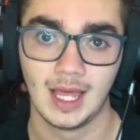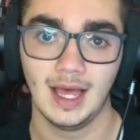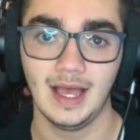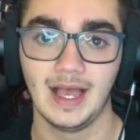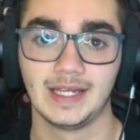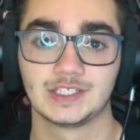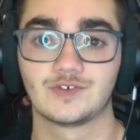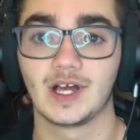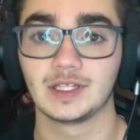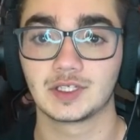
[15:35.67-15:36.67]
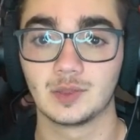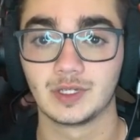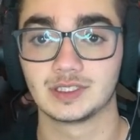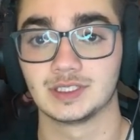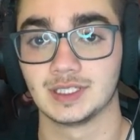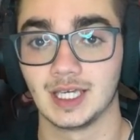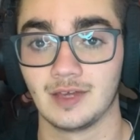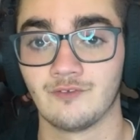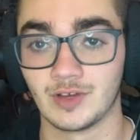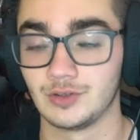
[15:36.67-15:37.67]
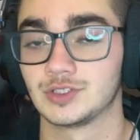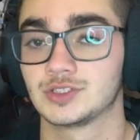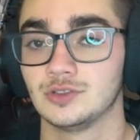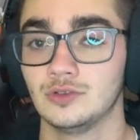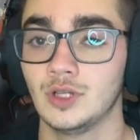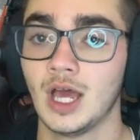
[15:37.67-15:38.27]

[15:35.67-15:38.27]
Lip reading: and it's finally coming into the game very soon.